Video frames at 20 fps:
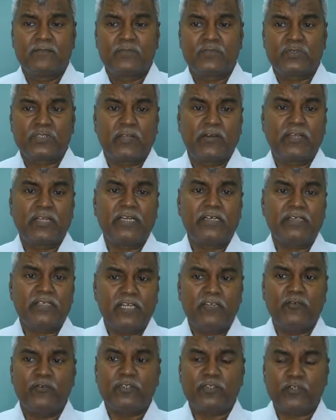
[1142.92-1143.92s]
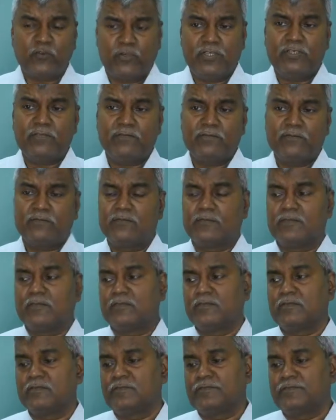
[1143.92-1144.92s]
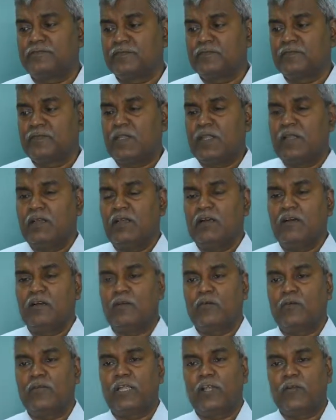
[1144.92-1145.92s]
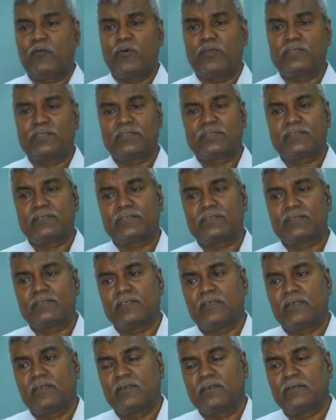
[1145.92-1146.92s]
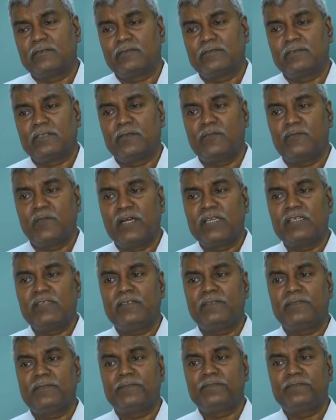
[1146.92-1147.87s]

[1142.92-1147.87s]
So I'll again tell you a story. When I was in my